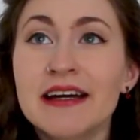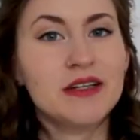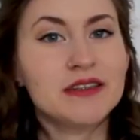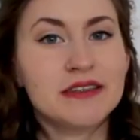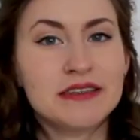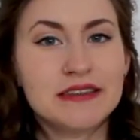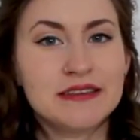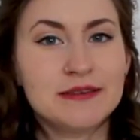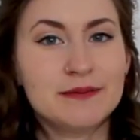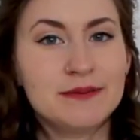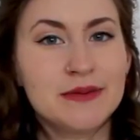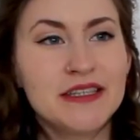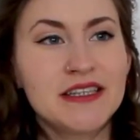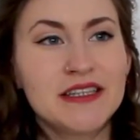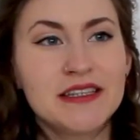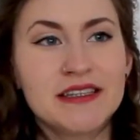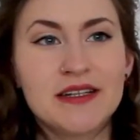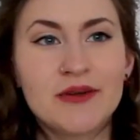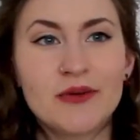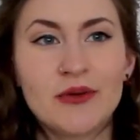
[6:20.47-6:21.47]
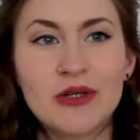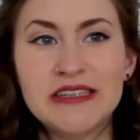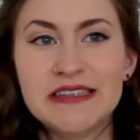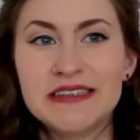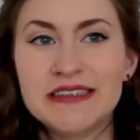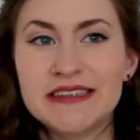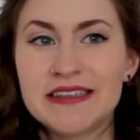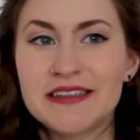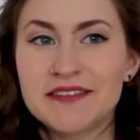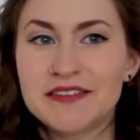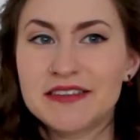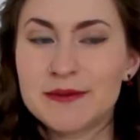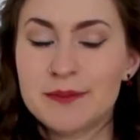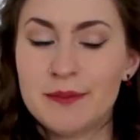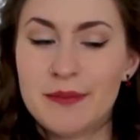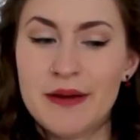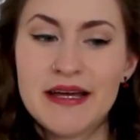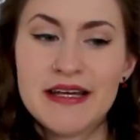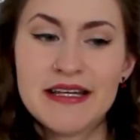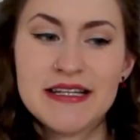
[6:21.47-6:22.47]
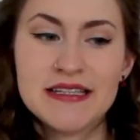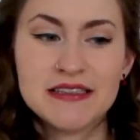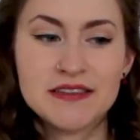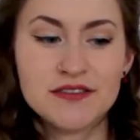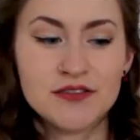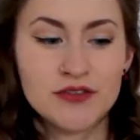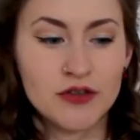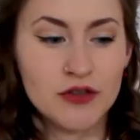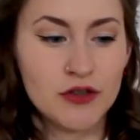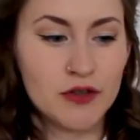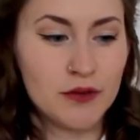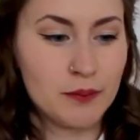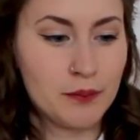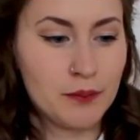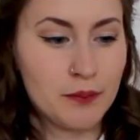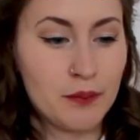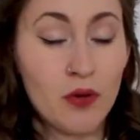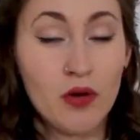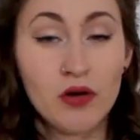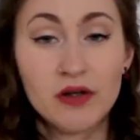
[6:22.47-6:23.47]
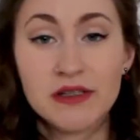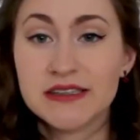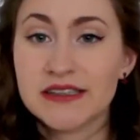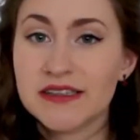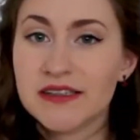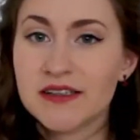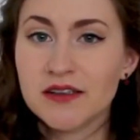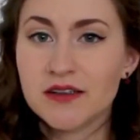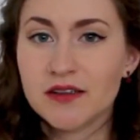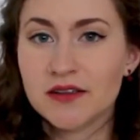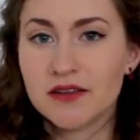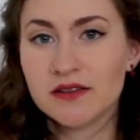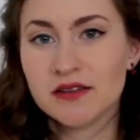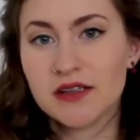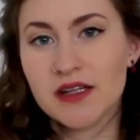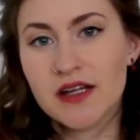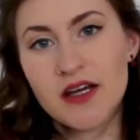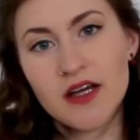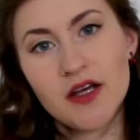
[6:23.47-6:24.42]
especially there wasn't enough space for political